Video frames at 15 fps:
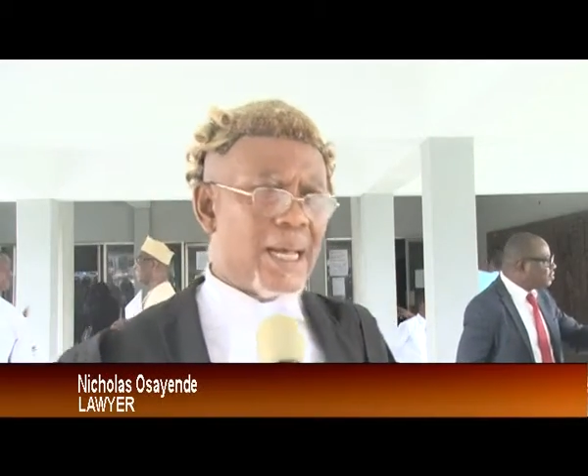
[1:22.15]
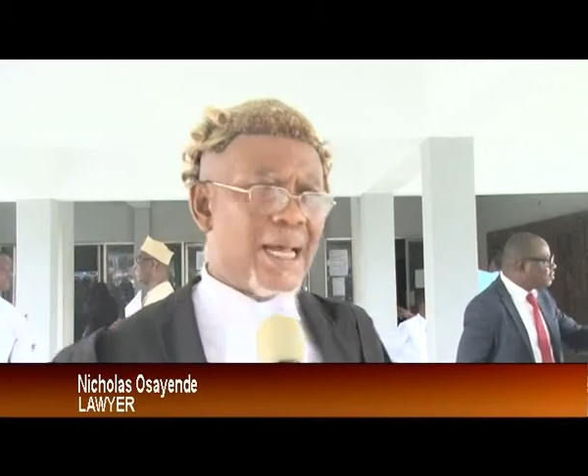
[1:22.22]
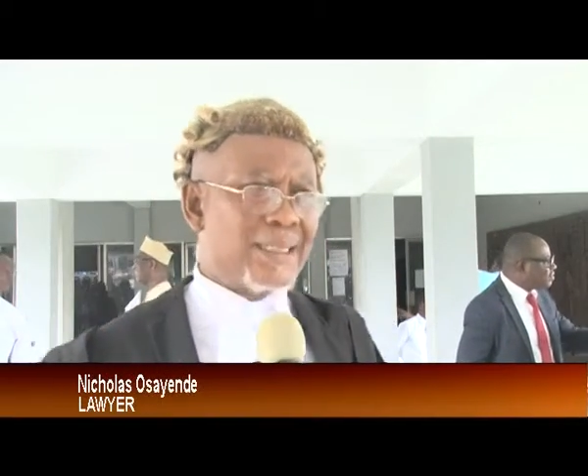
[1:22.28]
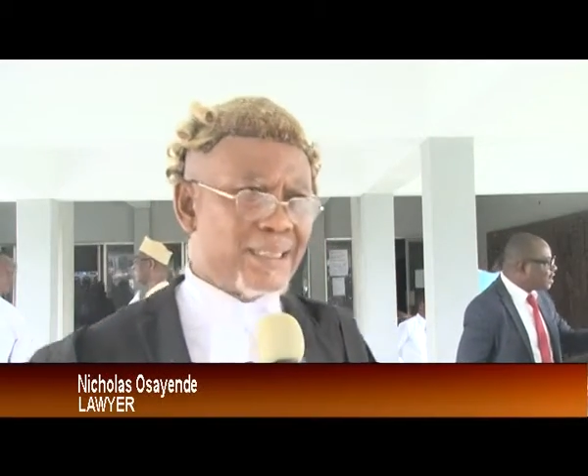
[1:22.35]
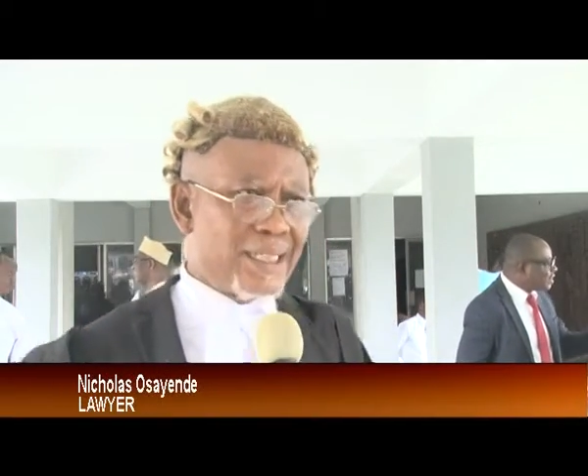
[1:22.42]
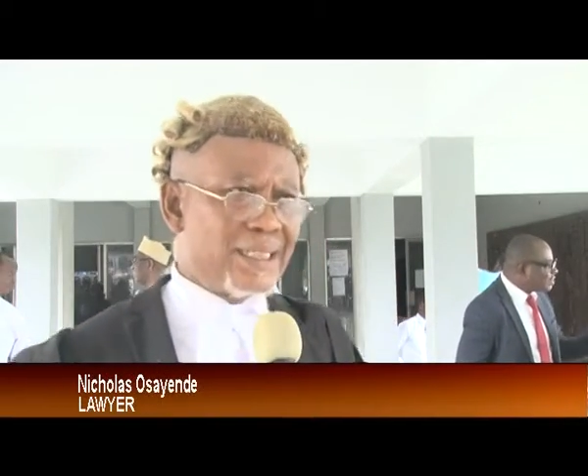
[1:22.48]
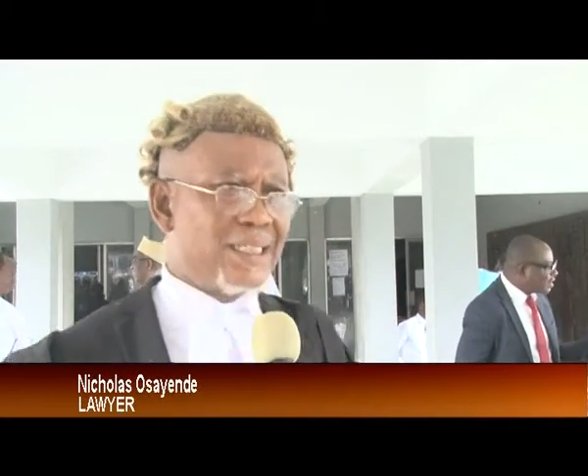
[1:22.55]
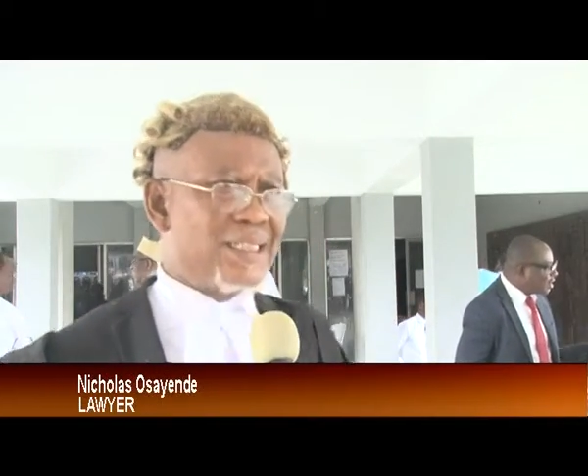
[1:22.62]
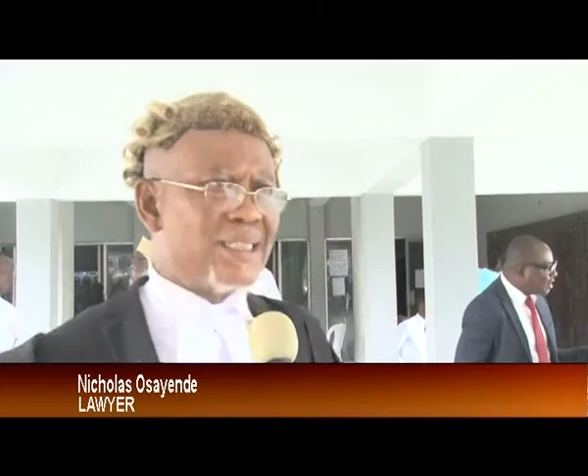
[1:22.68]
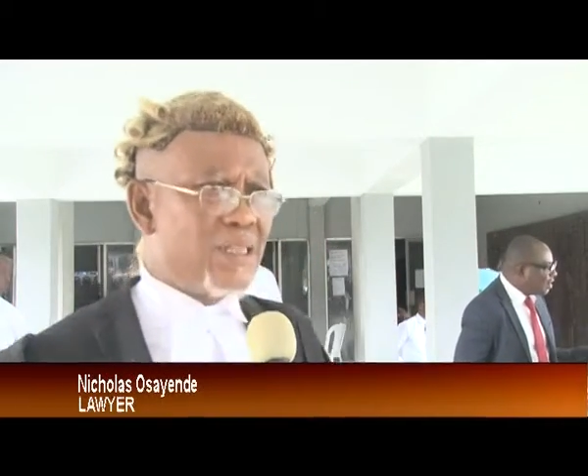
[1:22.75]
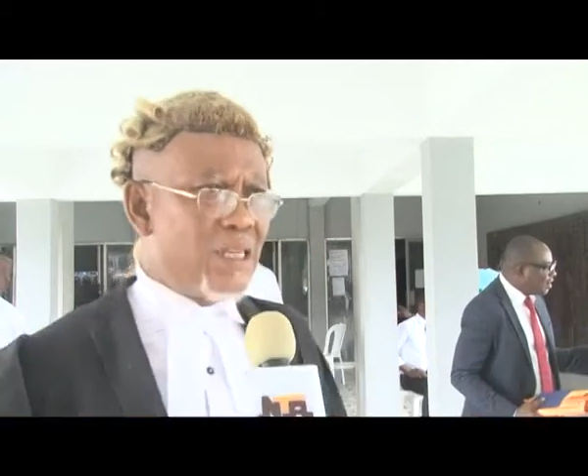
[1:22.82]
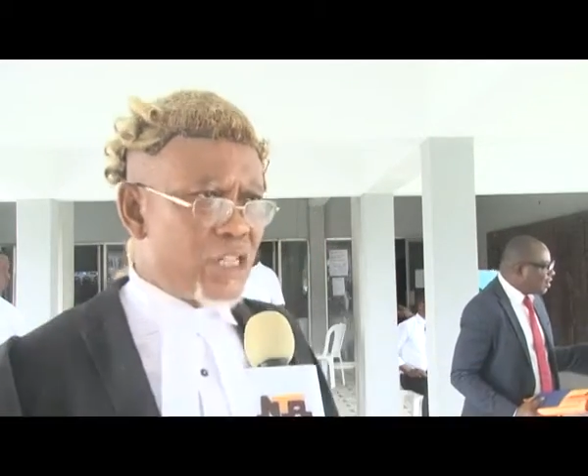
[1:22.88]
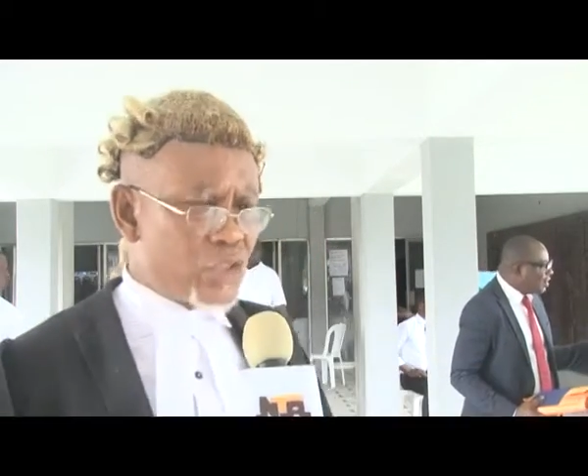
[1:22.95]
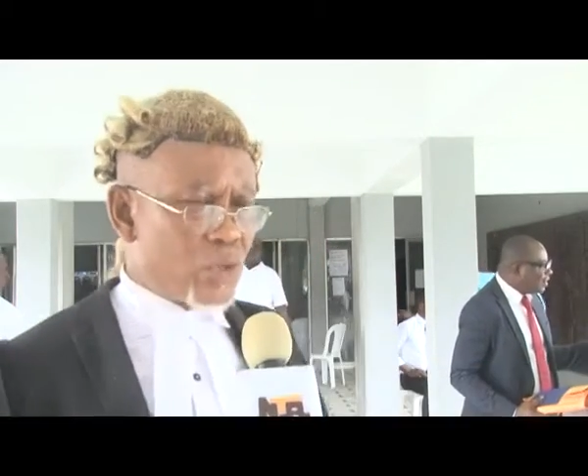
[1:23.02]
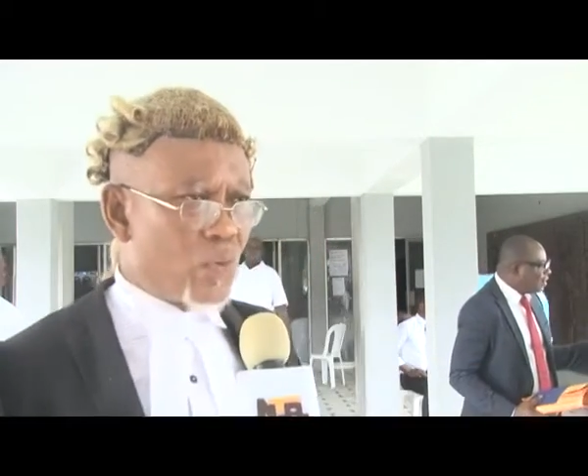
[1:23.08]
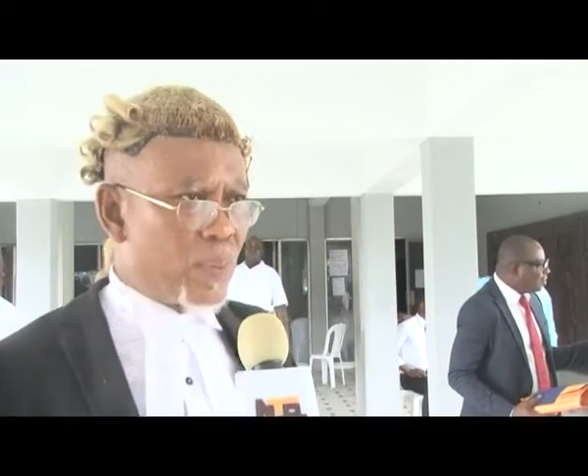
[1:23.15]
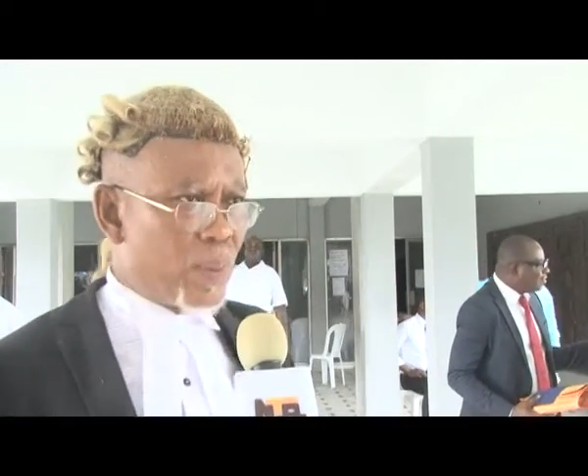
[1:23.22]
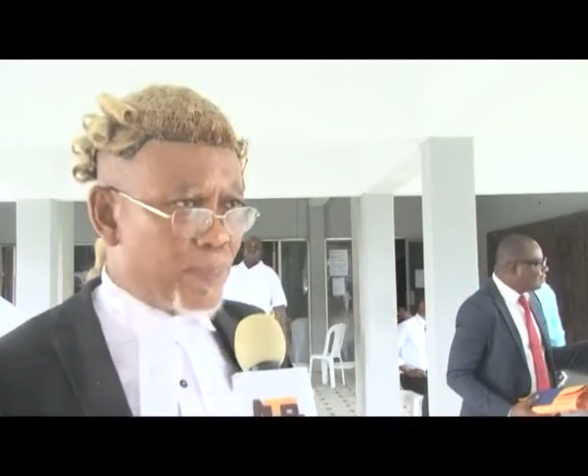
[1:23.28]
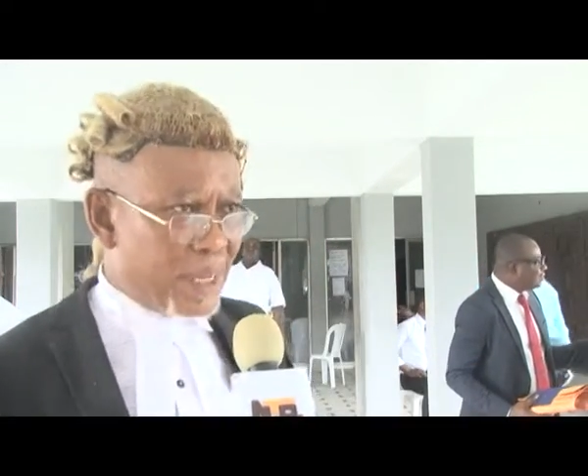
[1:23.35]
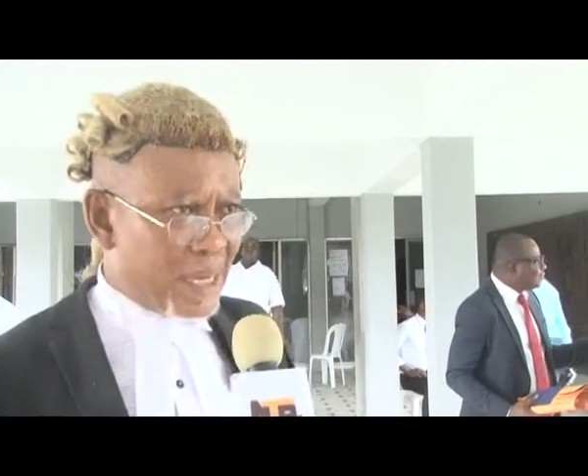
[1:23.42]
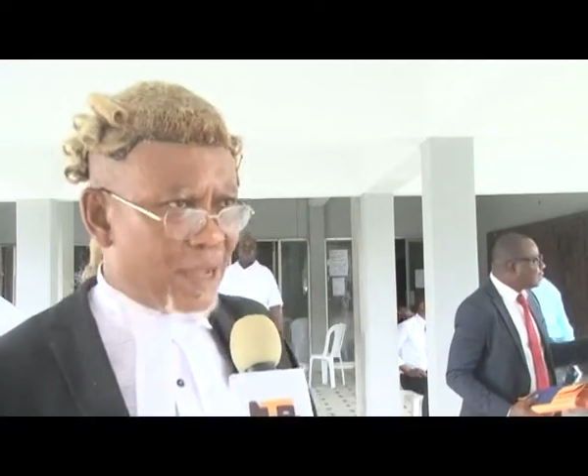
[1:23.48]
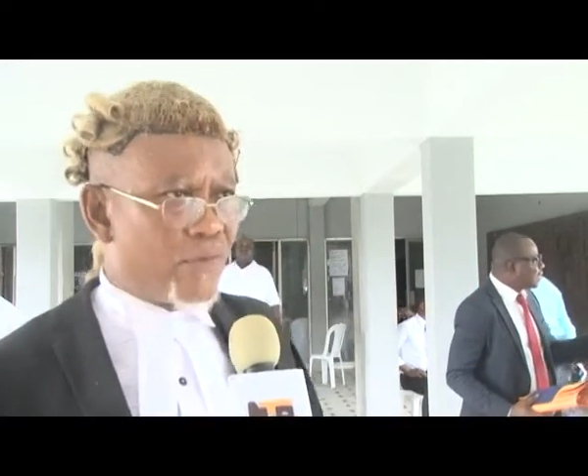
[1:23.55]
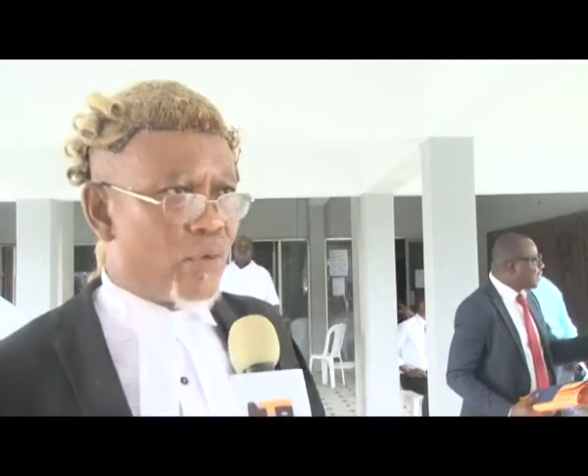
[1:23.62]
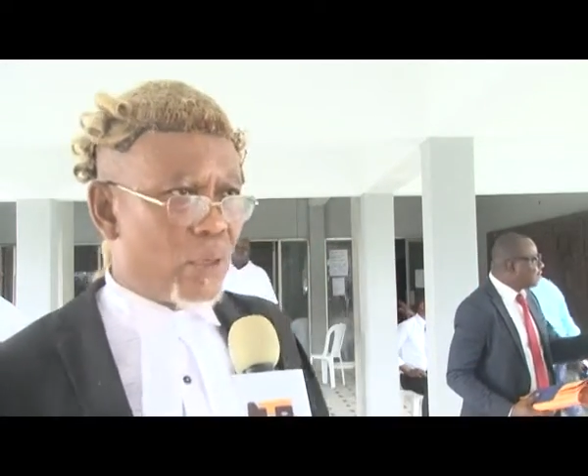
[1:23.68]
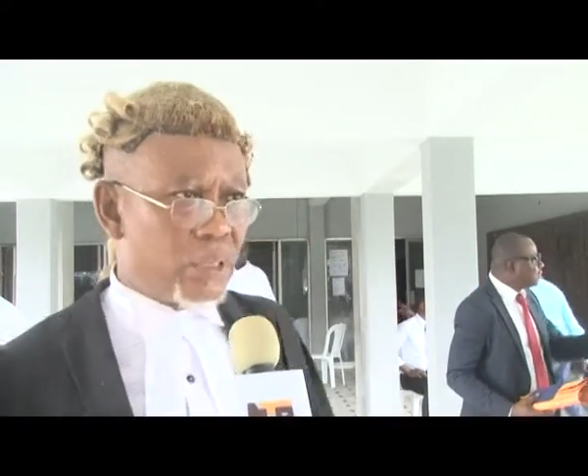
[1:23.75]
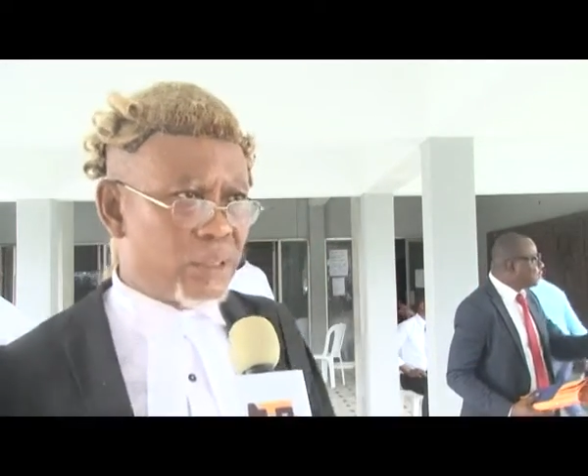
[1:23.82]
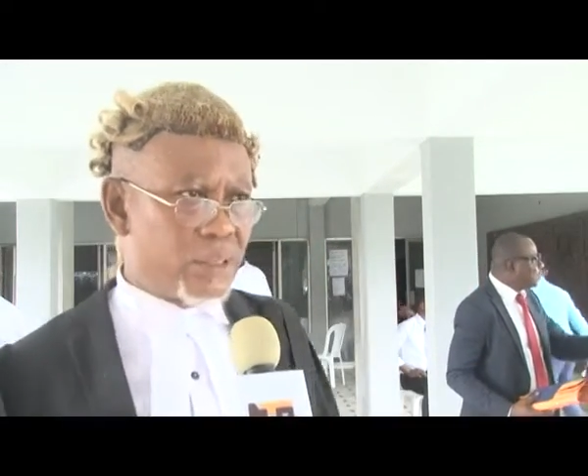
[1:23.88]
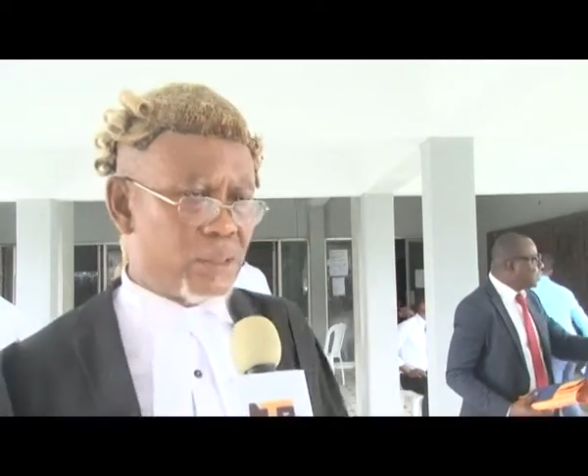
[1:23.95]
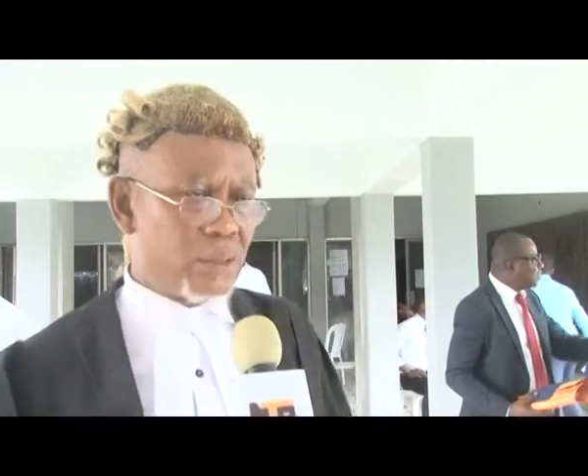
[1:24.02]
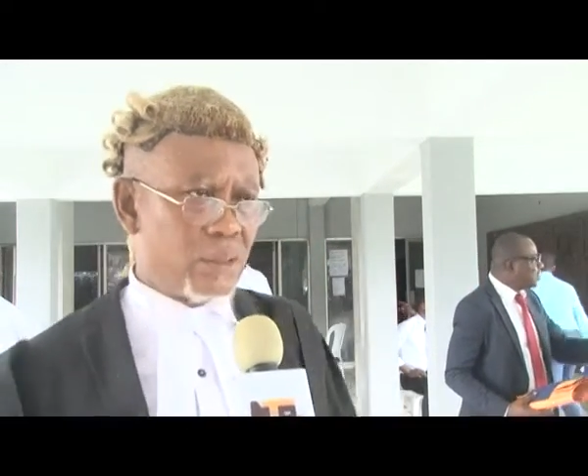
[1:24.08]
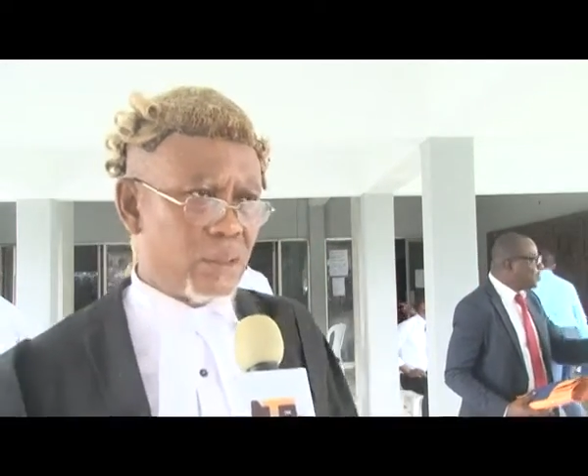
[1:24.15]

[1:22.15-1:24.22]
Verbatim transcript: I think this nation will be better for it.